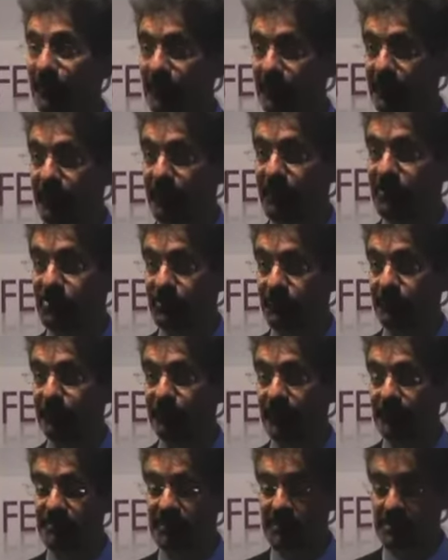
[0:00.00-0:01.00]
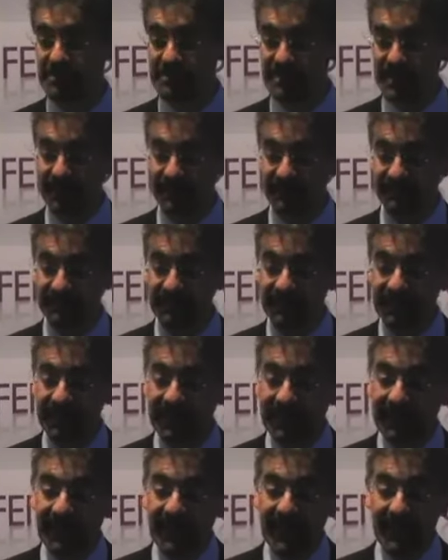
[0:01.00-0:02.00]
foundation of
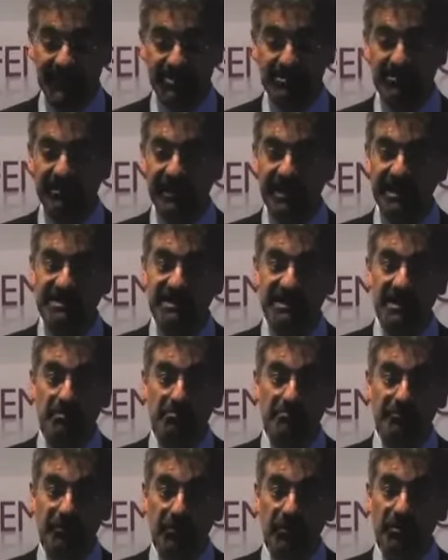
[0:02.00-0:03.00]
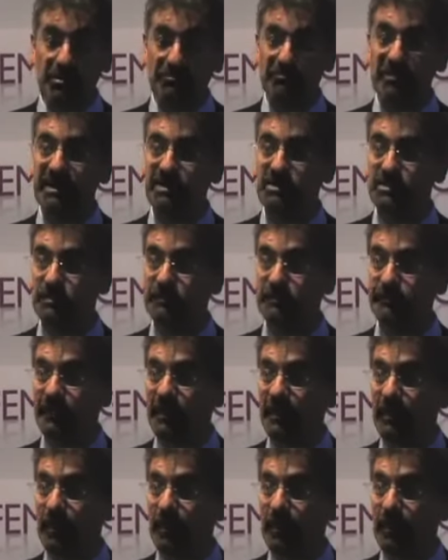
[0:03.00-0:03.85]
femtocells. It's created a broader range of